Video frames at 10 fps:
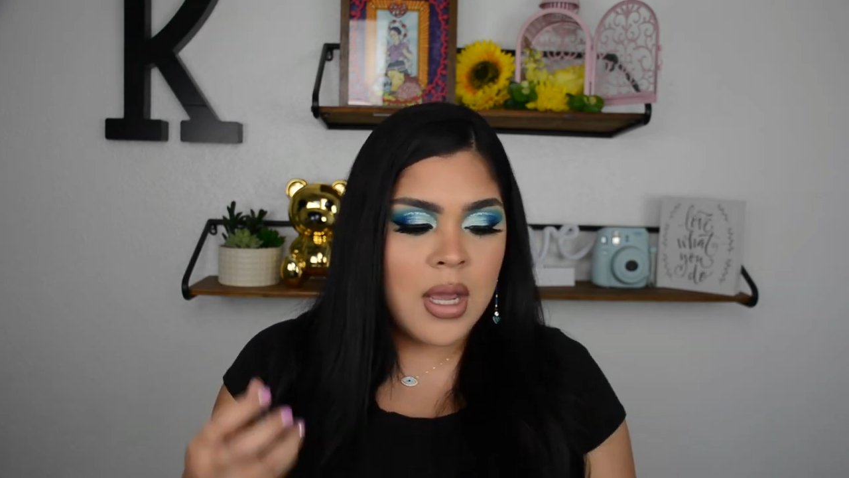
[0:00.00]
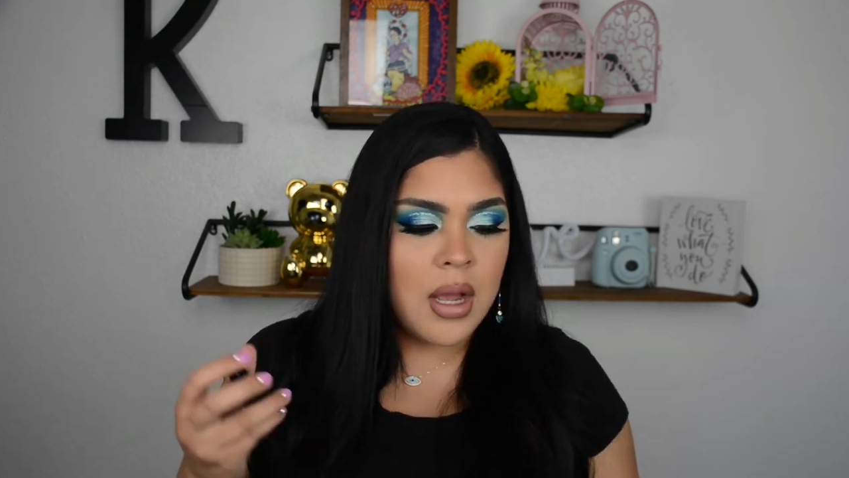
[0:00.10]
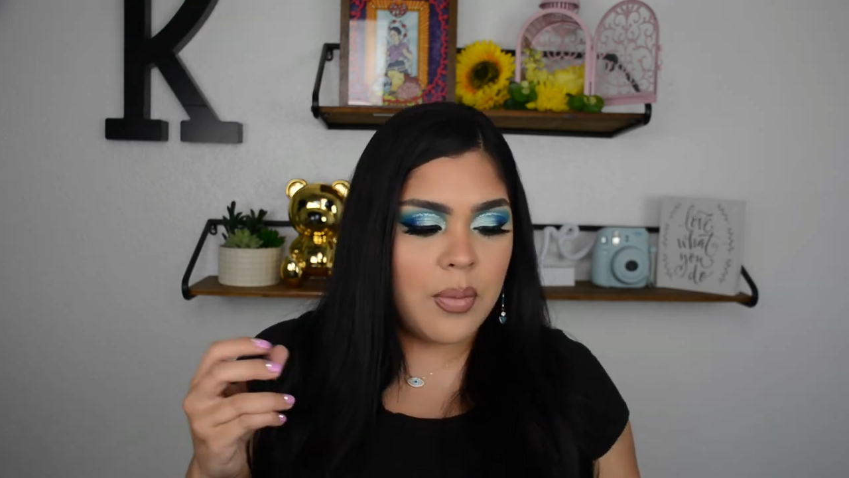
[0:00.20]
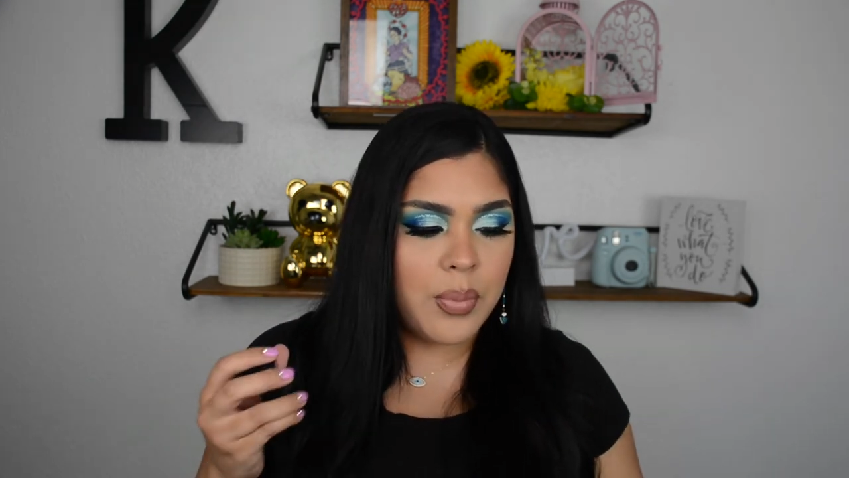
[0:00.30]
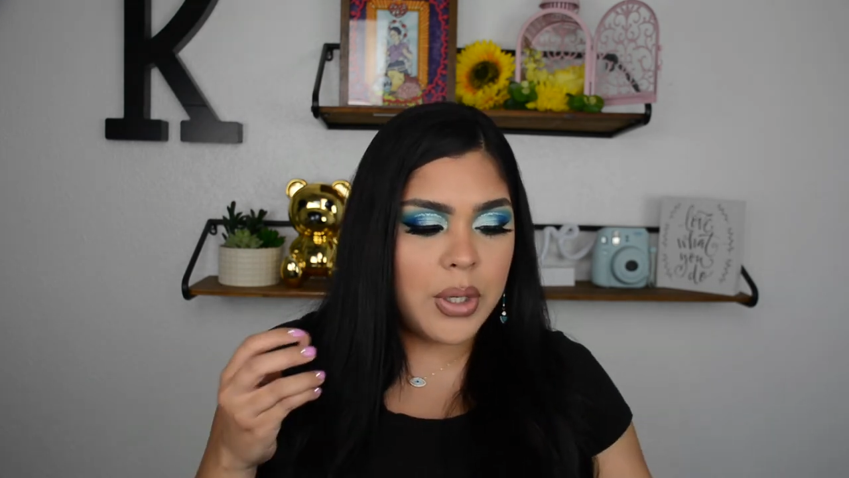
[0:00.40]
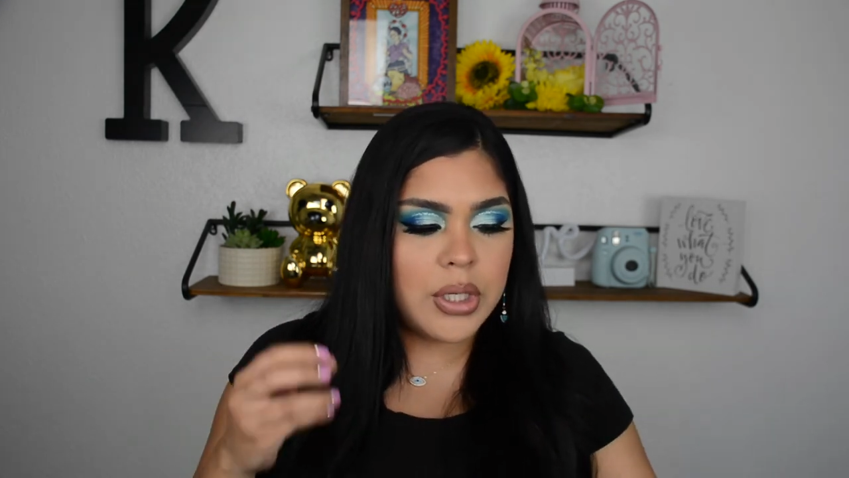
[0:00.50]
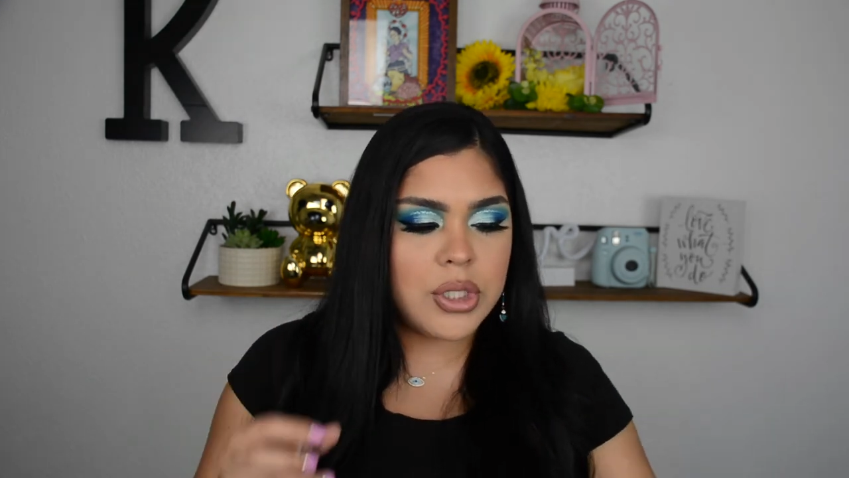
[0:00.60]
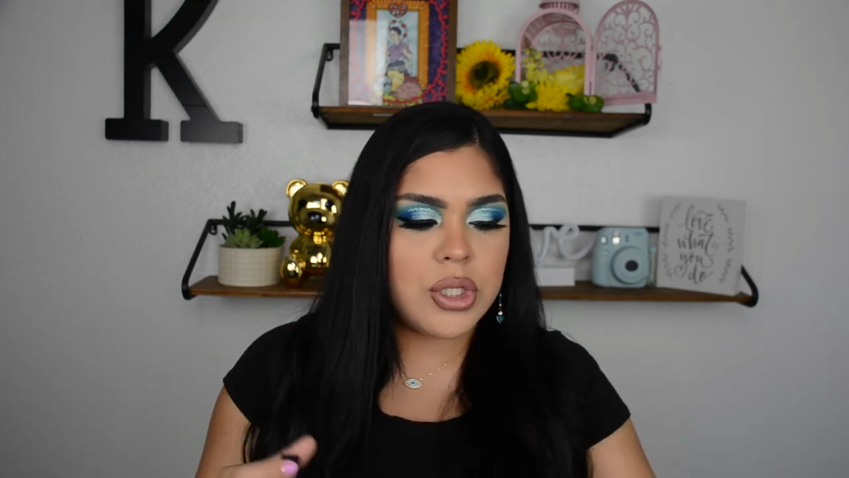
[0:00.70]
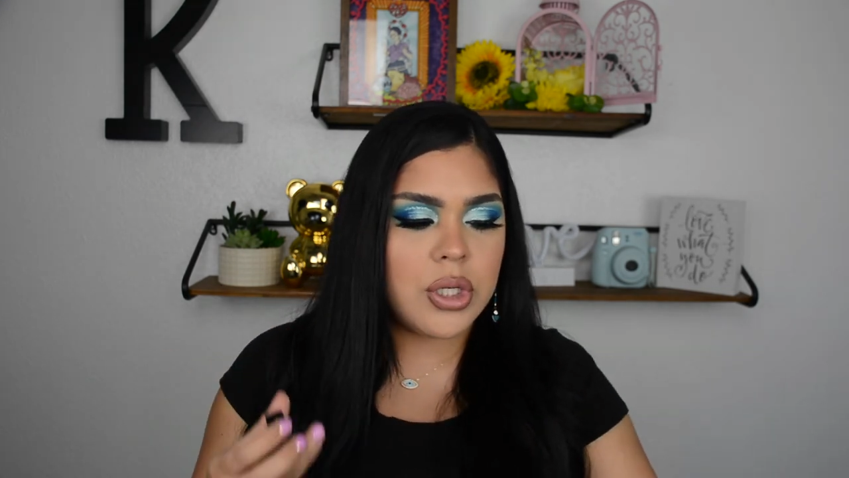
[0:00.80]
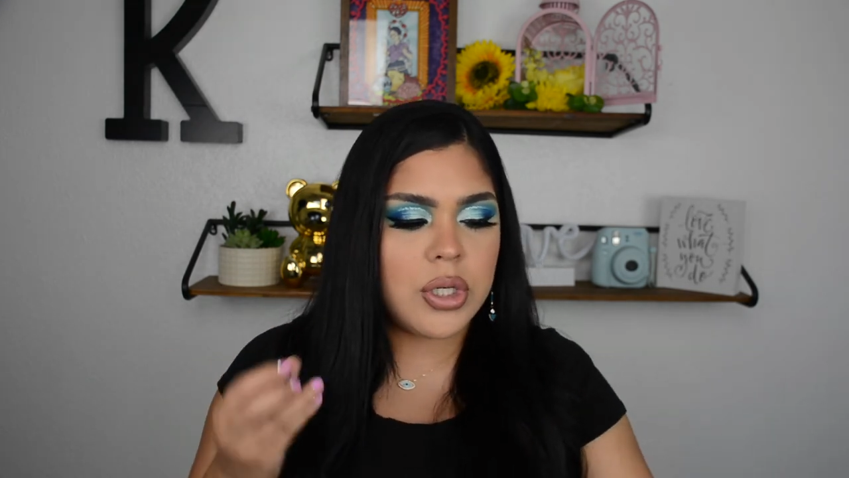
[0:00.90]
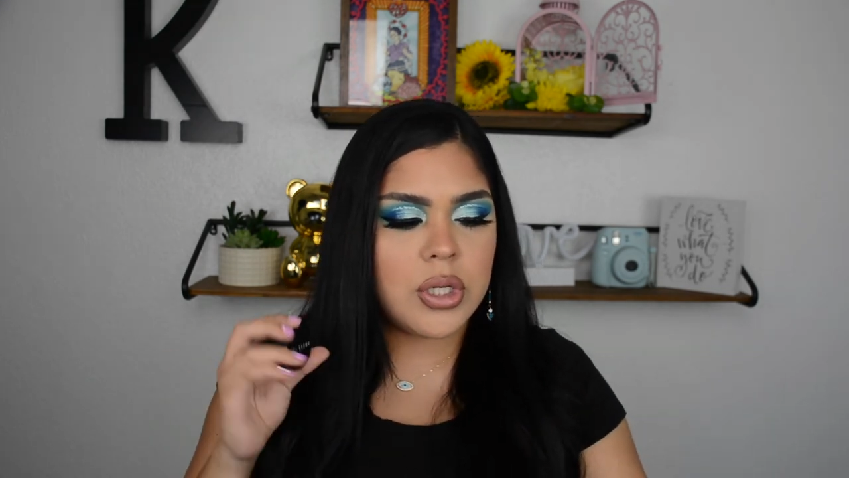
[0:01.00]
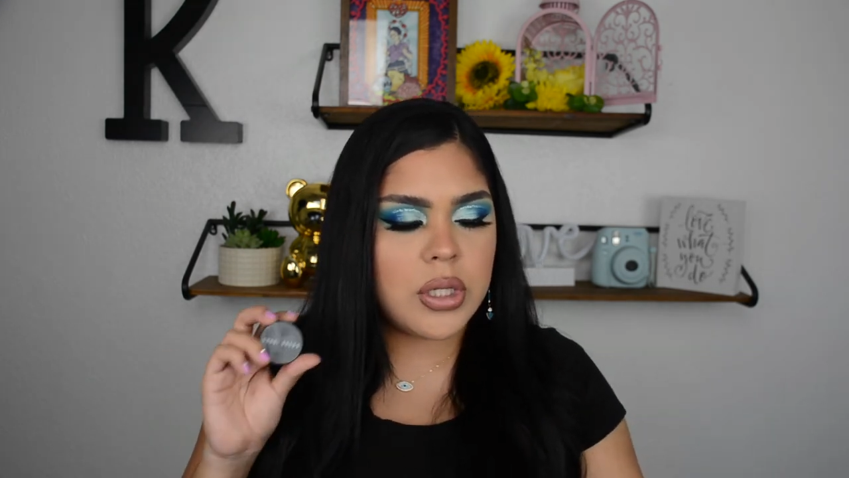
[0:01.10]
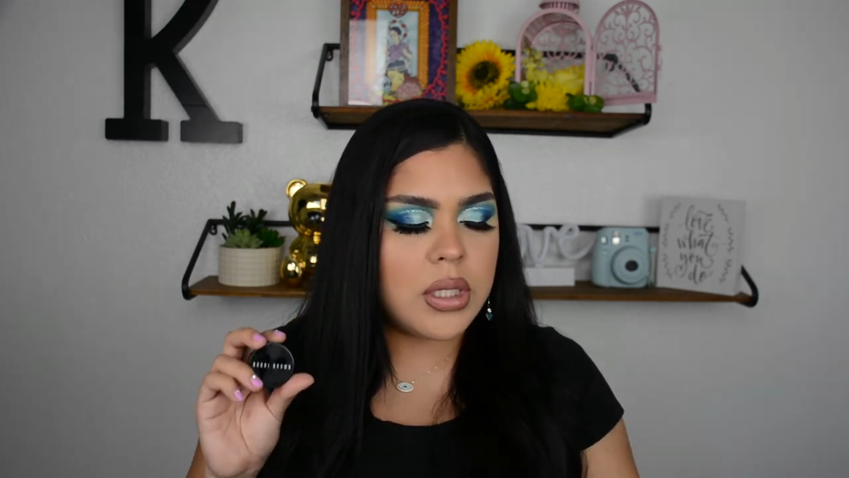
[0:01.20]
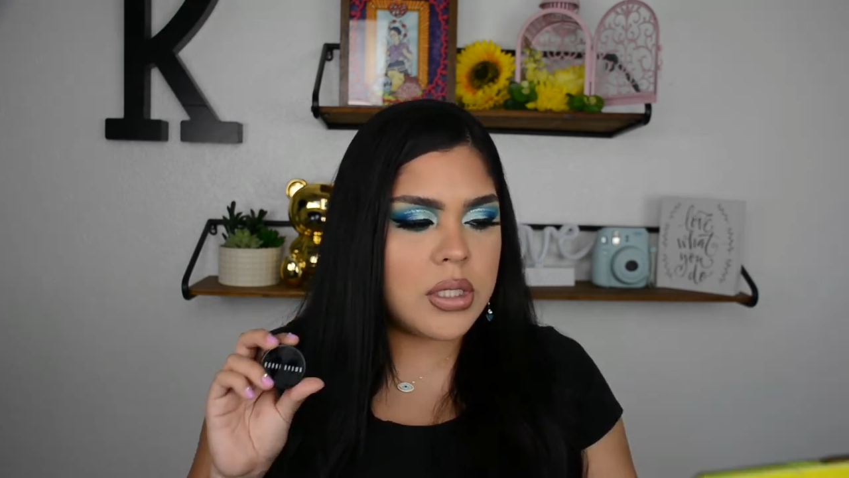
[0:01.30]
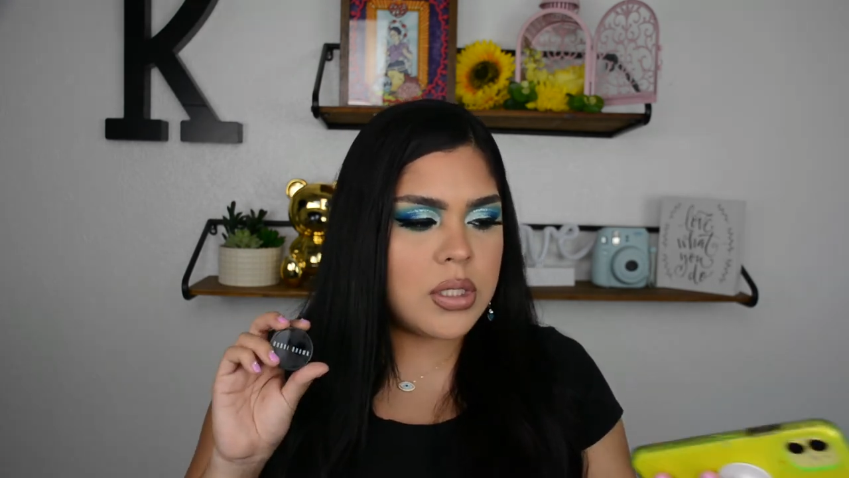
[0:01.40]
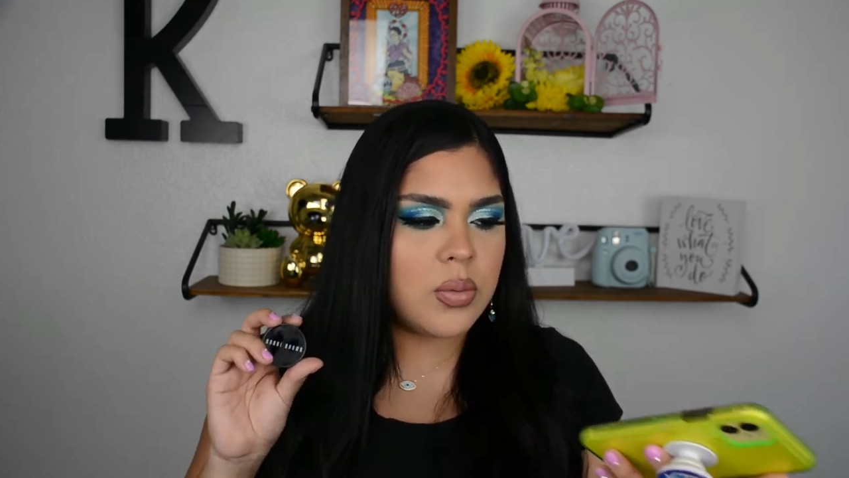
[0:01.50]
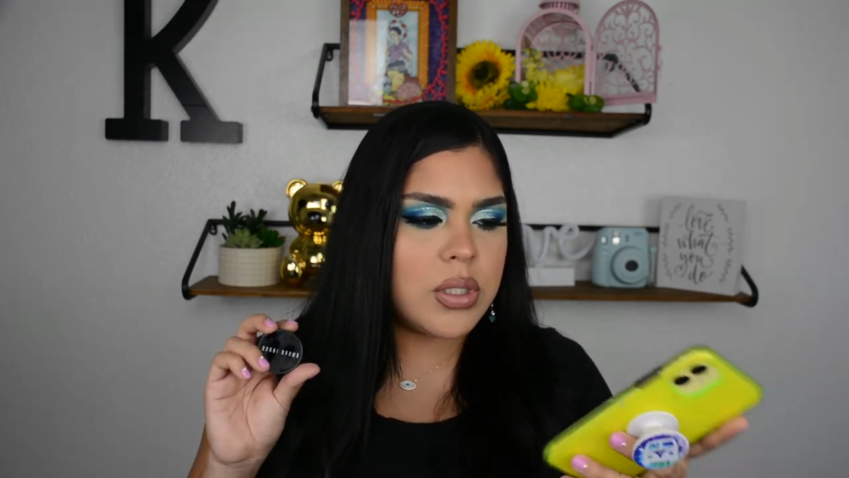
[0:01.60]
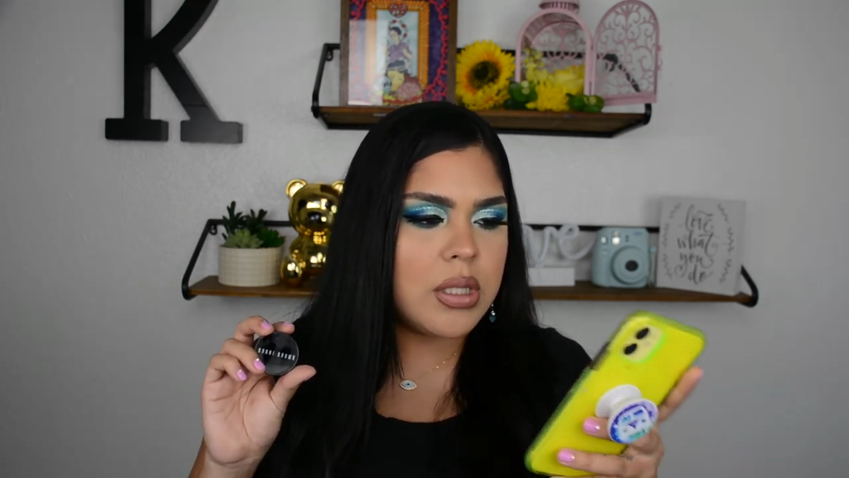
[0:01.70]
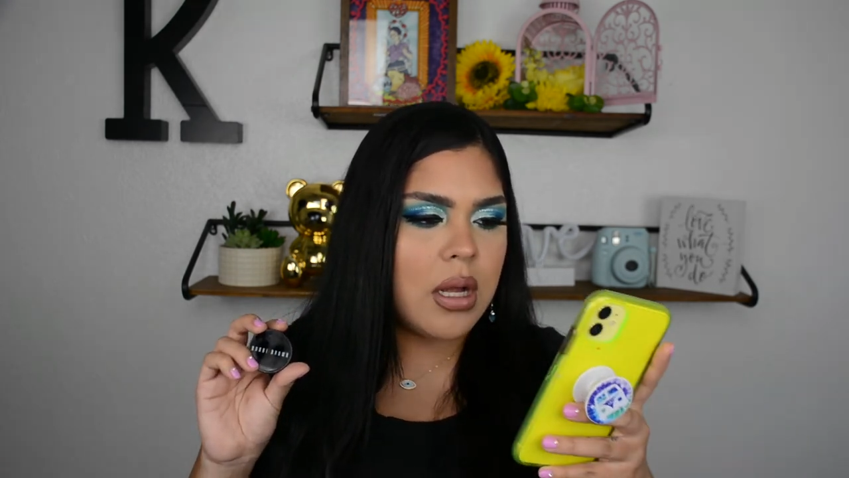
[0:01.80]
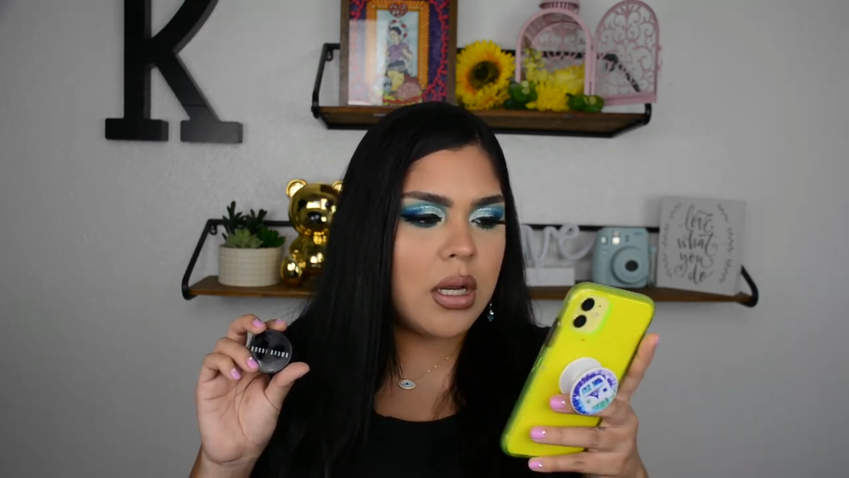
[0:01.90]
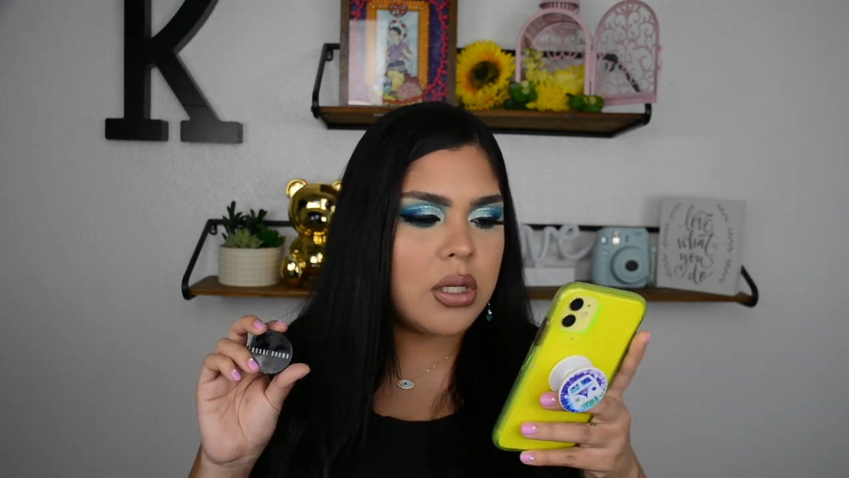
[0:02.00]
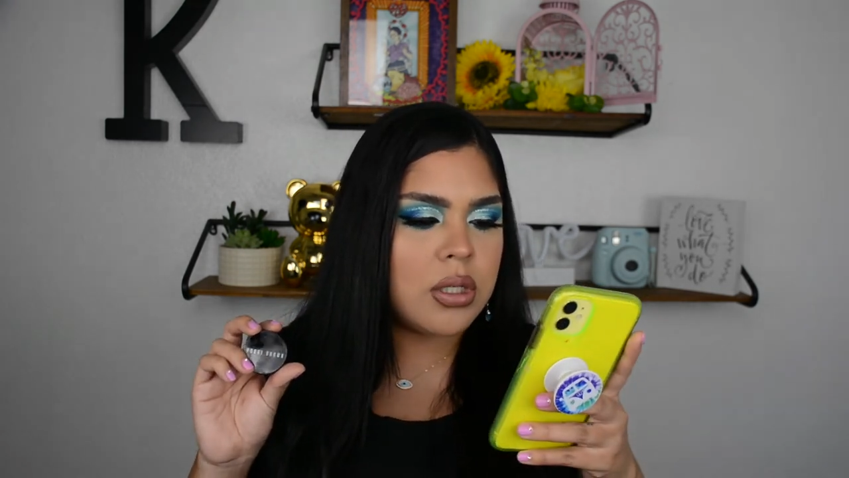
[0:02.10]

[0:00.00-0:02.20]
I'm pretty sure this was not